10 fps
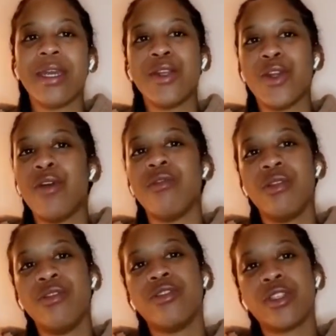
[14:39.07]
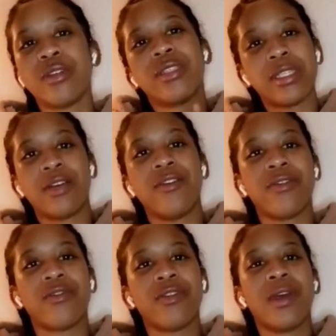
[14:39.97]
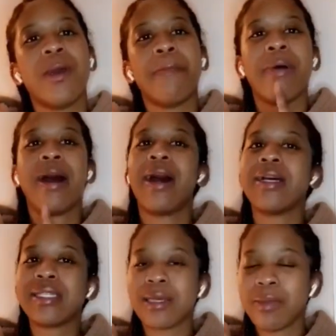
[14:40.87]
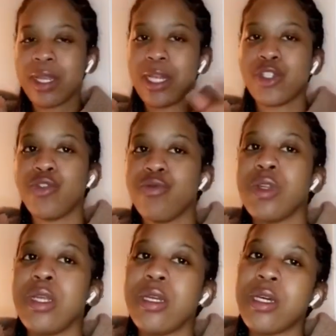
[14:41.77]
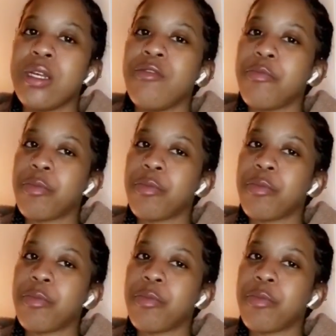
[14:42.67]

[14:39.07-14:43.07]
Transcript: Don't lose yourself behind something that you really could have